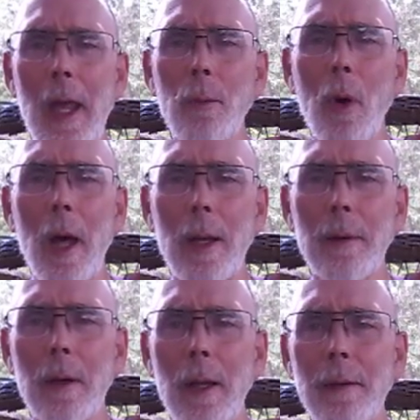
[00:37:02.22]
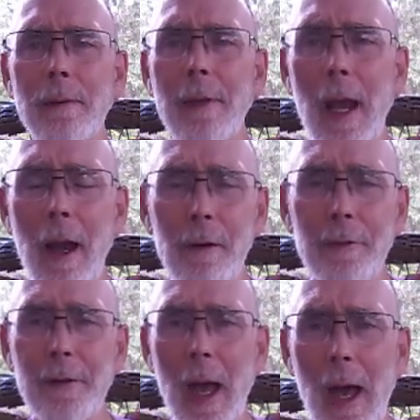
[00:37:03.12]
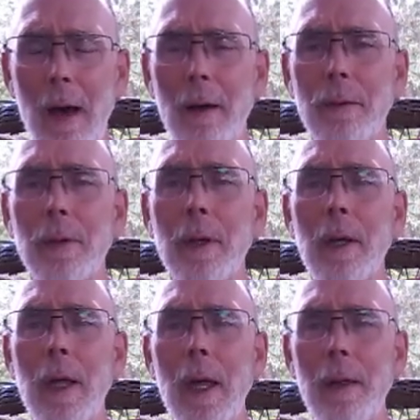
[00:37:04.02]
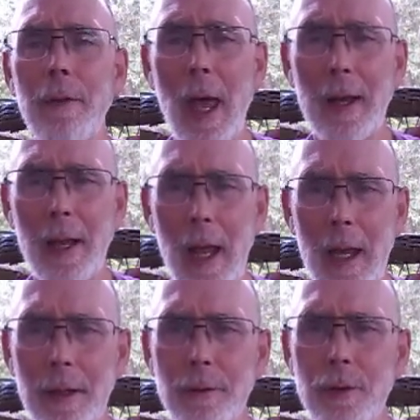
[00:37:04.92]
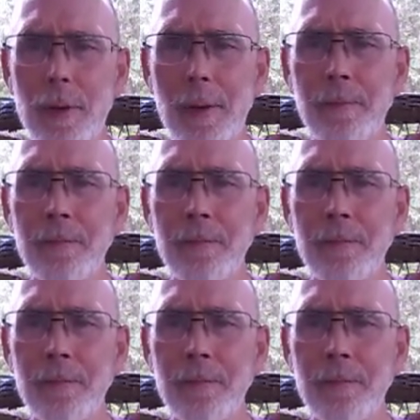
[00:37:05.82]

And what tears down that hedge